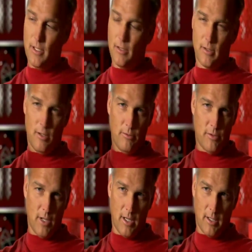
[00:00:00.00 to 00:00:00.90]
He took the whole
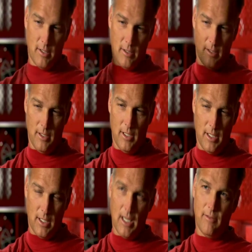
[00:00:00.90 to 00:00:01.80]
check
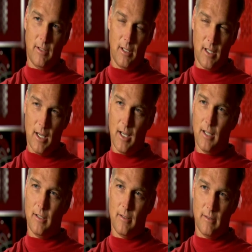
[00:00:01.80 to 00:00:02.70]
and he gave it to God,
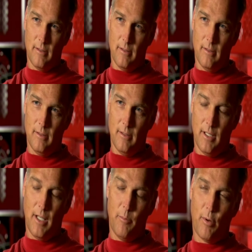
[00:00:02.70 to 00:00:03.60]

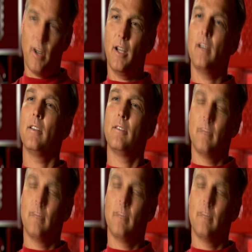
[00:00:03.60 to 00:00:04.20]
and he prayed